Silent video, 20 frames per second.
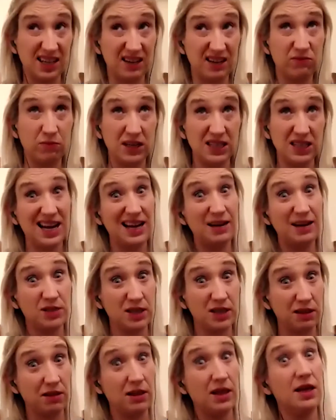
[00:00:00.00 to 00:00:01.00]
to give me time
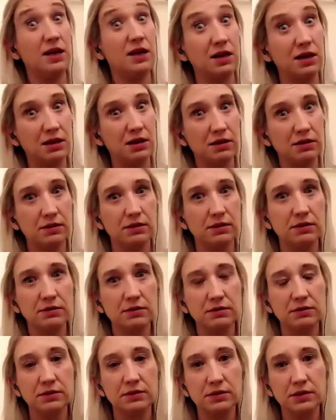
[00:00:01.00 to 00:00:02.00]
to think
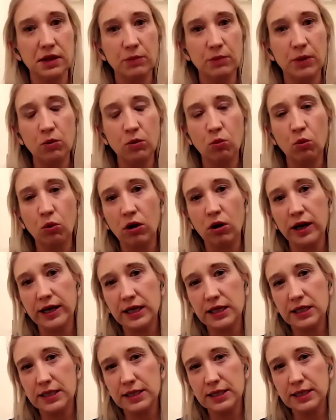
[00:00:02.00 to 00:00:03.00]
about what I
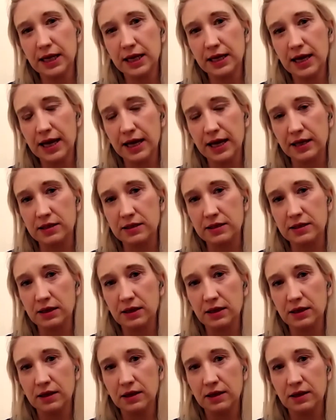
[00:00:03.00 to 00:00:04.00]
need to say next.
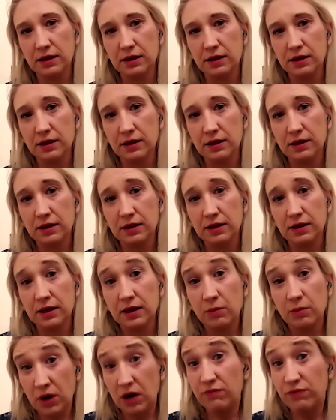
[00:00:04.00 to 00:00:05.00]

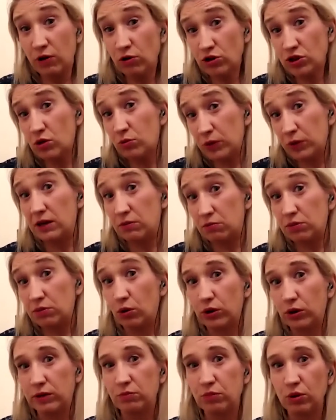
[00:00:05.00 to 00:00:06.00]
But I've also been
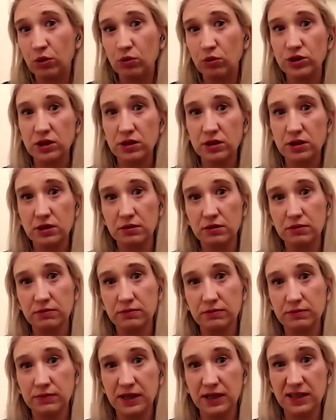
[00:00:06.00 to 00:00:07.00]
employing pauses
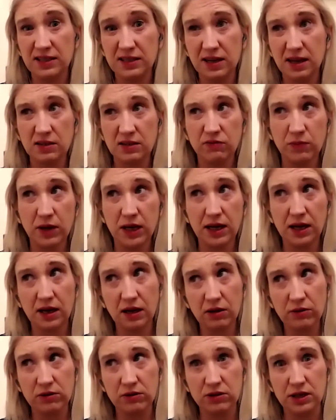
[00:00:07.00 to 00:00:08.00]
instead of making
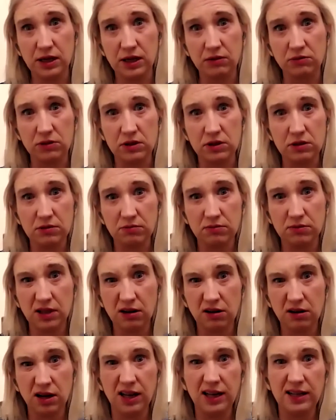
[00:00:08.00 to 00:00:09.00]
other sounds
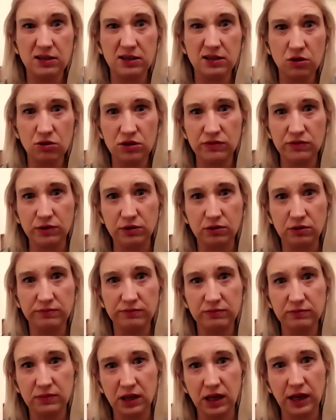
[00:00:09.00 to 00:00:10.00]
that are less useful,
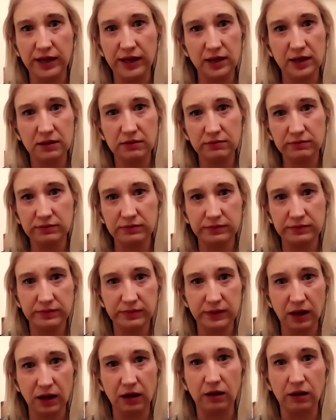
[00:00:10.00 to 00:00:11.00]
like
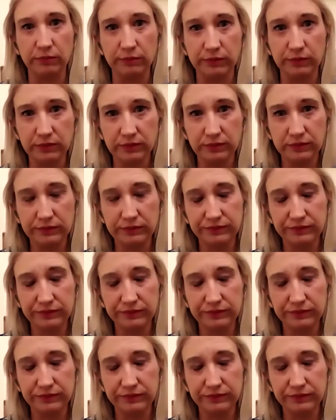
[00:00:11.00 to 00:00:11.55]
or